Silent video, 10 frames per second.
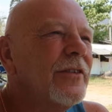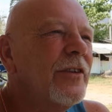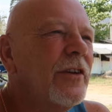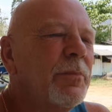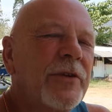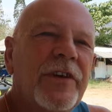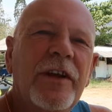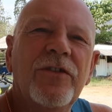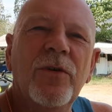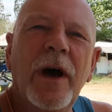So there's a
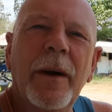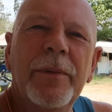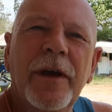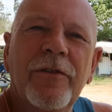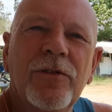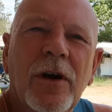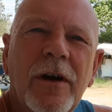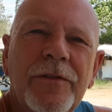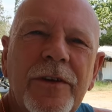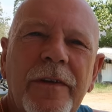potential happy ever
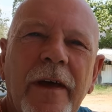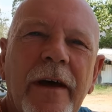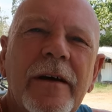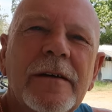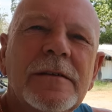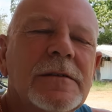after there.